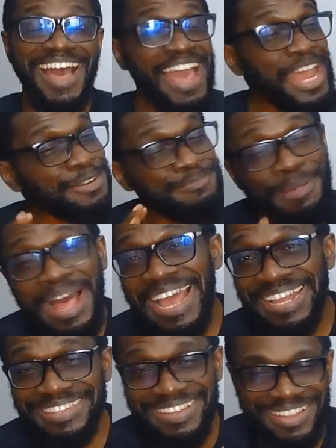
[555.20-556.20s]
I
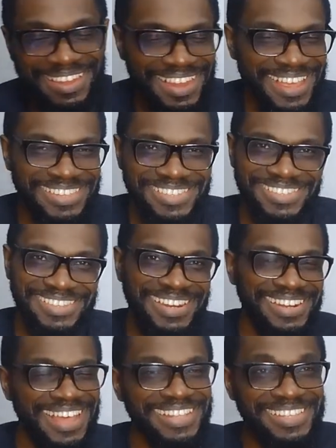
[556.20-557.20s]
admired the class
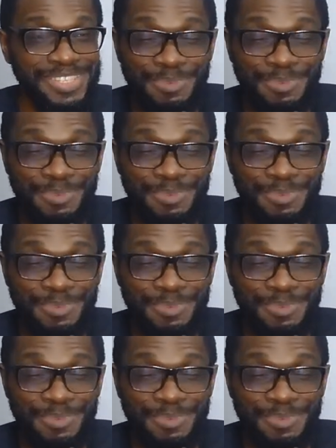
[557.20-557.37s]
in that,